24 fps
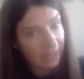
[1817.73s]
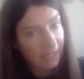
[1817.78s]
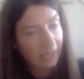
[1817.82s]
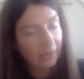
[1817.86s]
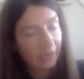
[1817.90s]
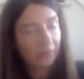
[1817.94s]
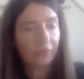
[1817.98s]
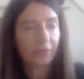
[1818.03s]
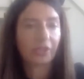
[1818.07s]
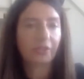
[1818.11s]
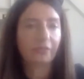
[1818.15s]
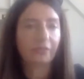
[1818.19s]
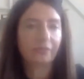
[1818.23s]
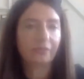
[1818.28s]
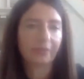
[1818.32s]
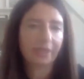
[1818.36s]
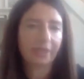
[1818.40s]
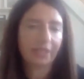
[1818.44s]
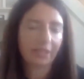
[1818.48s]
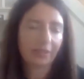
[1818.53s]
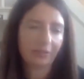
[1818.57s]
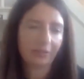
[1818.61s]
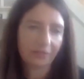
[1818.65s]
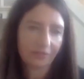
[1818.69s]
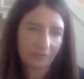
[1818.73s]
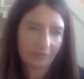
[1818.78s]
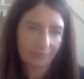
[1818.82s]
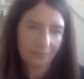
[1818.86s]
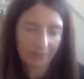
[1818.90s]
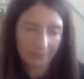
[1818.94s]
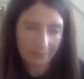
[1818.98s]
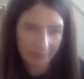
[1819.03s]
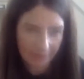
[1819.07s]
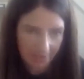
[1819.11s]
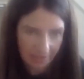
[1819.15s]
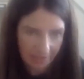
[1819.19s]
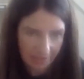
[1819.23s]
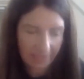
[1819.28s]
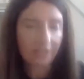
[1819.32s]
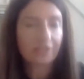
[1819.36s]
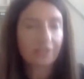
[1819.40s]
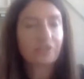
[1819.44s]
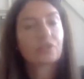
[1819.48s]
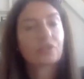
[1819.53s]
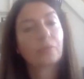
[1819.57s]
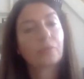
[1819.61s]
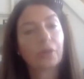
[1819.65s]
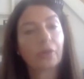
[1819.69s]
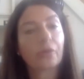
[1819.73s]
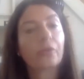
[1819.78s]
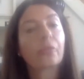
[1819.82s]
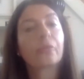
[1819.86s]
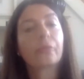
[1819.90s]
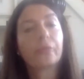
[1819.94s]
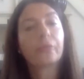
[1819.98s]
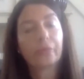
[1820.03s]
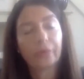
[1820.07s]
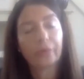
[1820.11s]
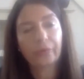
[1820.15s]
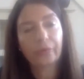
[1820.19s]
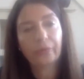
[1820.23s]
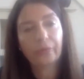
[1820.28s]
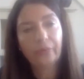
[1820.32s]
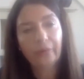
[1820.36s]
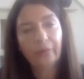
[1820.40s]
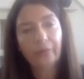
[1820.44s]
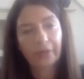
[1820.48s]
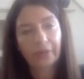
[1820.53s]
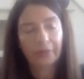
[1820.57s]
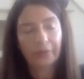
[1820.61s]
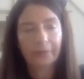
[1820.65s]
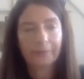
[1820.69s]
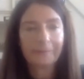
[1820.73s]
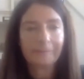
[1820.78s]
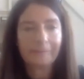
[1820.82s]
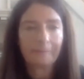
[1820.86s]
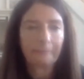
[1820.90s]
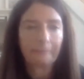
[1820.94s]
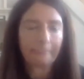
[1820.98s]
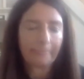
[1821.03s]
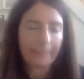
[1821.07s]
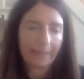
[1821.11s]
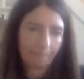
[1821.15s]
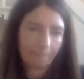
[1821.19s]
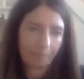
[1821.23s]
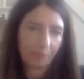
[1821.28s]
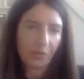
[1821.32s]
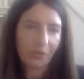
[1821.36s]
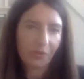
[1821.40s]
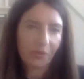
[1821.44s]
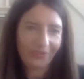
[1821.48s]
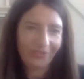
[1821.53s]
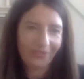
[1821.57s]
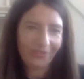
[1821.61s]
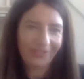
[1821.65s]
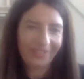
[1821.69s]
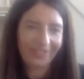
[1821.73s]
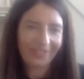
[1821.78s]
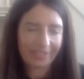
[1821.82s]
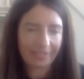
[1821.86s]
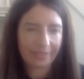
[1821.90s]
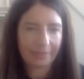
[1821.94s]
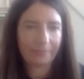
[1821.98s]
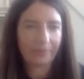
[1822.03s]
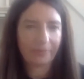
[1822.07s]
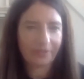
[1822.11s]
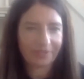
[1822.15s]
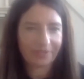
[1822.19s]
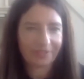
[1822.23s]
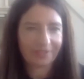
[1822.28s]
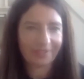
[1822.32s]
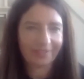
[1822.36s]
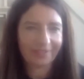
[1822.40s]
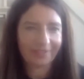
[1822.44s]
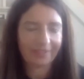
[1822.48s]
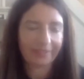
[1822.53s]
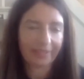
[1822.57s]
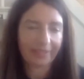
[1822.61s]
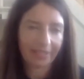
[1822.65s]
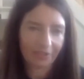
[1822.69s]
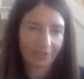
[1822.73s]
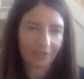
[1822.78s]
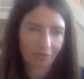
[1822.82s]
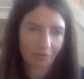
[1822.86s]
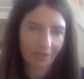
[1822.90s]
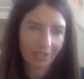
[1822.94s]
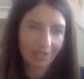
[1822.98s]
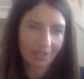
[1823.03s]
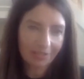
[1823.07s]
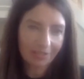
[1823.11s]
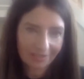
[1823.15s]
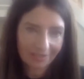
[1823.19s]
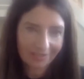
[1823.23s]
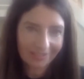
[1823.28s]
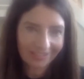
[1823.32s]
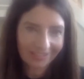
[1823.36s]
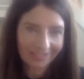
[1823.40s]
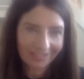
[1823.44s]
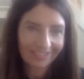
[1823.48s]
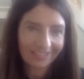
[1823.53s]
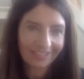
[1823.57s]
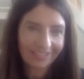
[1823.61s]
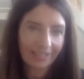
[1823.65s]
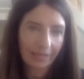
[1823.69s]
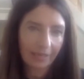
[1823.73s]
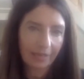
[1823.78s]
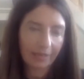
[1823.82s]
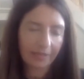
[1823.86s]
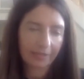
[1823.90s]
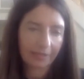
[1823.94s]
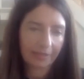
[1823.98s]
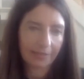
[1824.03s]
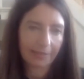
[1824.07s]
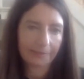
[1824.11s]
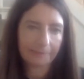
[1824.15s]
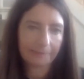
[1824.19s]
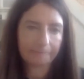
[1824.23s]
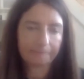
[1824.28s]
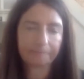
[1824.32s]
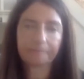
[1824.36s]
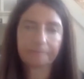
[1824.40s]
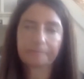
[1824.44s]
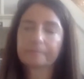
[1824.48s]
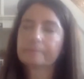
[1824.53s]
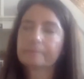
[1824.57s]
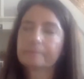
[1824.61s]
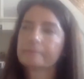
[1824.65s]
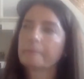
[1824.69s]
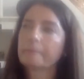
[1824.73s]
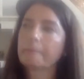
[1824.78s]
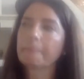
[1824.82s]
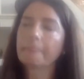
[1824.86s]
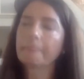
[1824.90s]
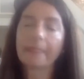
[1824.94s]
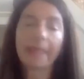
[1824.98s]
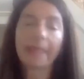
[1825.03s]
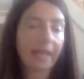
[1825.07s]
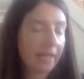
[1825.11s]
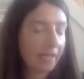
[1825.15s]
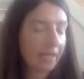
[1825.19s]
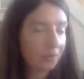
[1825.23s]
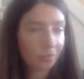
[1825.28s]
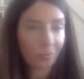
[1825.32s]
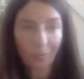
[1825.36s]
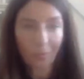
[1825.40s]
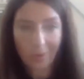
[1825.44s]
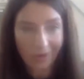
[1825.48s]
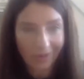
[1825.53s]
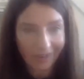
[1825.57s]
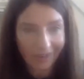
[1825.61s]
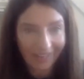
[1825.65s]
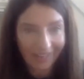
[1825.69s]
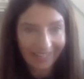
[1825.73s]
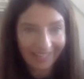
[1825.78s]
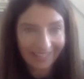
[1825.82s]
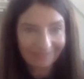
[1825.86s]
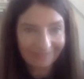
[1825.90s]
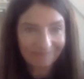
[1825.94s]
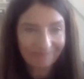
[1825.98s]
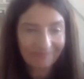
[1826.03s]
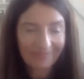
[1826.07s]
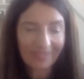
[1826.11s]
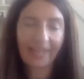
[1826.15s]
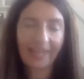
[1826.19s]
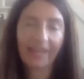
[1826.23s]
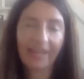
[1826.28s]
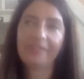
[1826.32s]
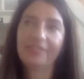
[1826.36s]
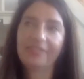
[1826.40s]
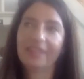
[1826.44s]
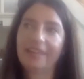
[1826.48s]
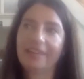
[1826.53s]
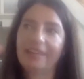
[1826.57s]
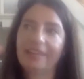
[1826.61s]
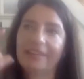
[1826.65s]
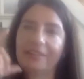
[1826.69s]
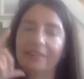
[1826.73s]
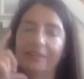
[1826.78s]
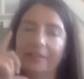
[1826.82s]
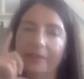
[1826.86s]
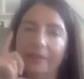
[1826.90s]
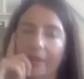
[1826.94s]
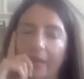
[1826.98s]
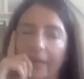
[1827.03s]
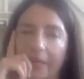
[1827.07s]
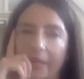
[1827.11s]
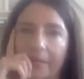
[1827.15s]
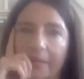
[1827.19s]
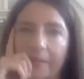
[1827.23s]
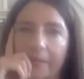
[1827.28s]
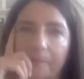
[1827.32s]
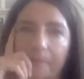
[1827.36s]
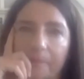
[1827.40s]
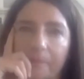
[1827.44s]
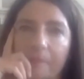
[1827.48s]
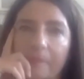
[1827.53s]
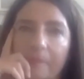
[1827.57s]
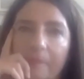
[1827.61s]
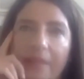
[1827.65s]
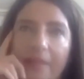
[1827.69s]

out, or you've really got, we start to work through who is the person that they trust, and why. And then, at